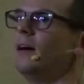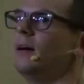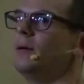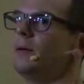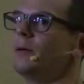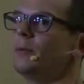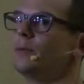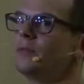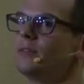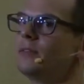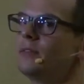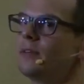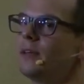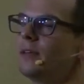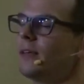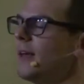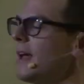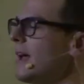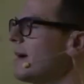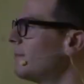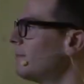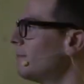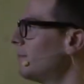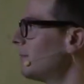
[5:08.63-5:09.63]
It was
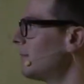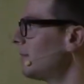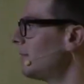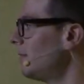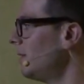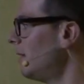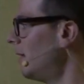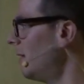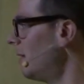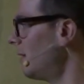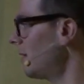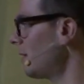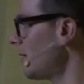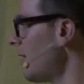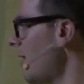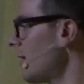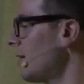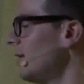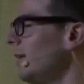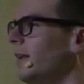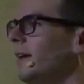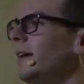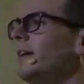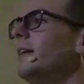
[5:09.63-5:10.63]
Camp
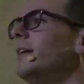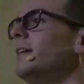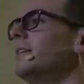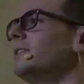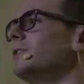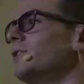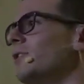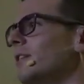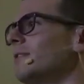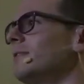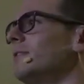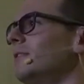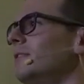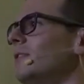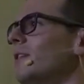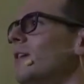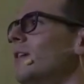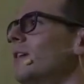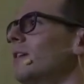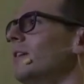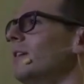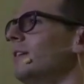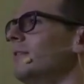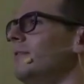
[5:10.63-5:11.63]
Catalea and Chastatonga.